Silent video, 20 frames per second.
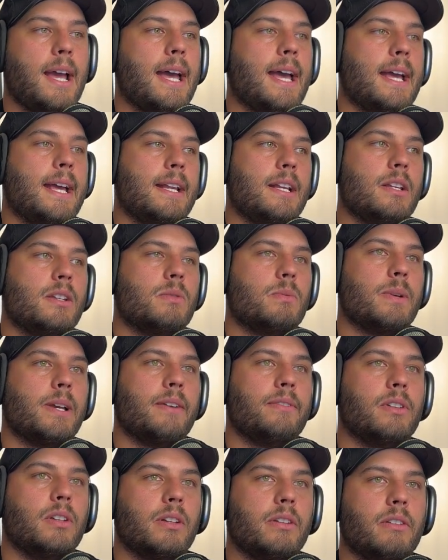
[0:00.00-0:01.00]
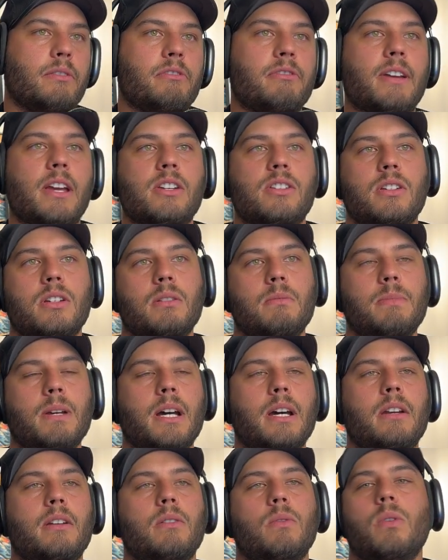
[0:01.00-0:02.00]
And we have a lot of information
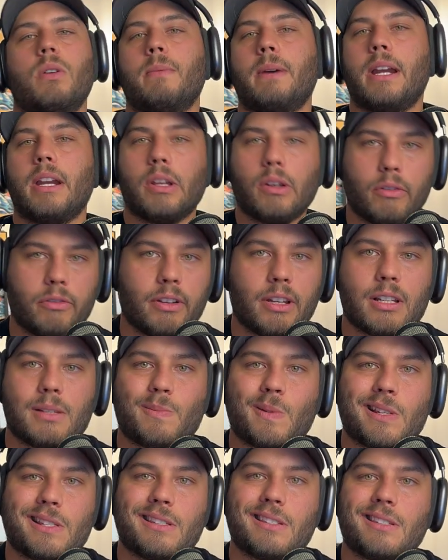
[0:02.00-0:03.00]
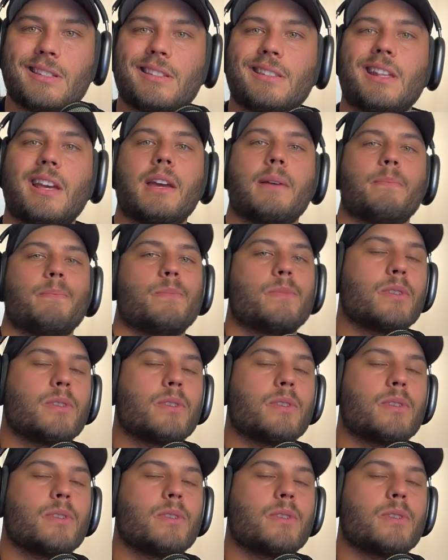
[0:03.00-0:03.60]
about automating your fitness business in there.